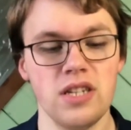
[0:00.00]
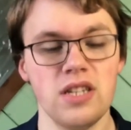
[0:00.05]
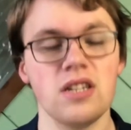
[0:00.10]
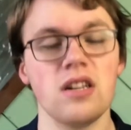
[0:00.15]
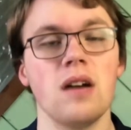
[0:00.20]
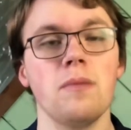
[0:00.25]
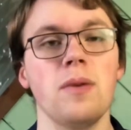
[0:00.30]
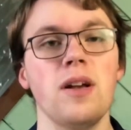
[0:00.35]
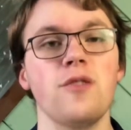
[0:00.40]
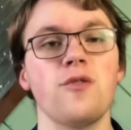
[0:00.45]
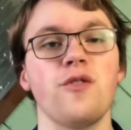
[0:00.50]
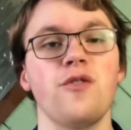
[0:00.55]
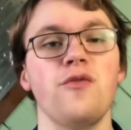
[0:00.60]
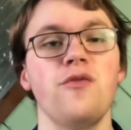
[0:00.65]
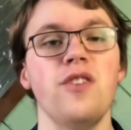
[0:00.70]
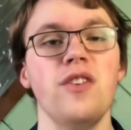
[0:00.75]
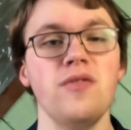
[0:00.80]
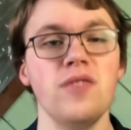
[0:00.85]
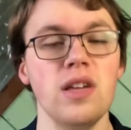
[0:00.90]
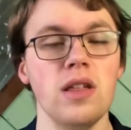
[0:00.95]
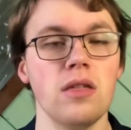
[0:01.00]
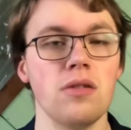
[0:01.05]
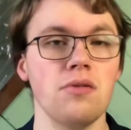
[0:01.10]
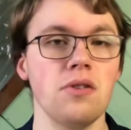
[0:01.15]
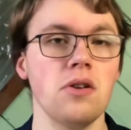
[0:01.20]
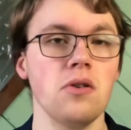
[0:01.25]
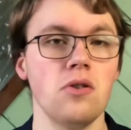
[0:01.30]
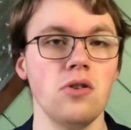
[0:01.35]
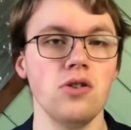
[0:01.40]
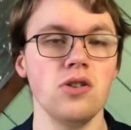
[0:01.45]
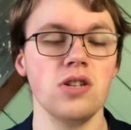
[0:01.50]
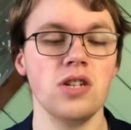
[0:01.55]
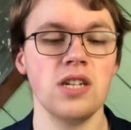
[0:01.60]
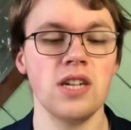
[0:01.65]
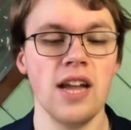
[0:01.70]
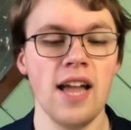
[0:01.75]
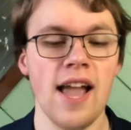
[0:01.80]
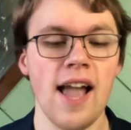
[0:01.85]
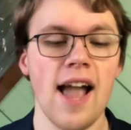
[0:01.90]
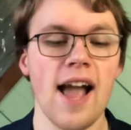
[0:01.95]
He's on pace for 53 goals
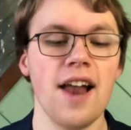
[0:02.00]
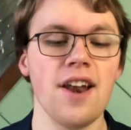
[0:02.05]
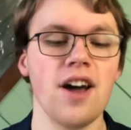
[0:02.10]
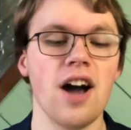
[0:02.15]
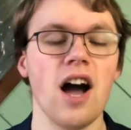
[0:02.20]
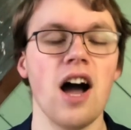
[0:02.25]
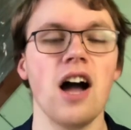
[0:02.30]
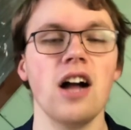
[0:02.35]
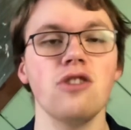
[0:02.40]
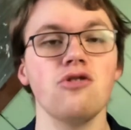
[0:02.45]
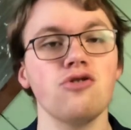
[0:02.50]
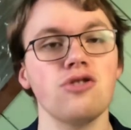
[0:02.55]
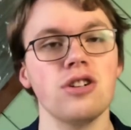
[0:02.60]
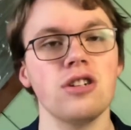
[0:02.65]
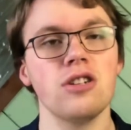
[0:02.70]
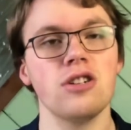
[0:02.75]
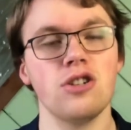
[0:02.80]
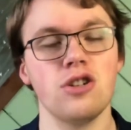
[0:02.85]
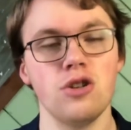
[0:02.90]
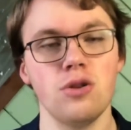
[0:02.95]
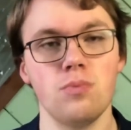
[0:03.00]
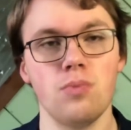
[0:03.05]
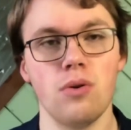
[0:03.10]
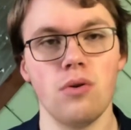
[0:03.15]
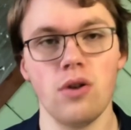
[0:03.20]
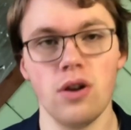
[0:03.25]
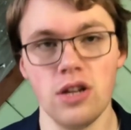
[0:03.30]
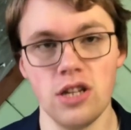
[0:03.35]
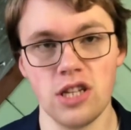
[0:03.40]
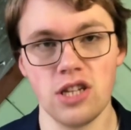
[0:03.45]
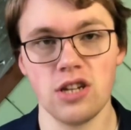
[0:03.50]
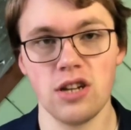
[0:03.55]
and 102 points.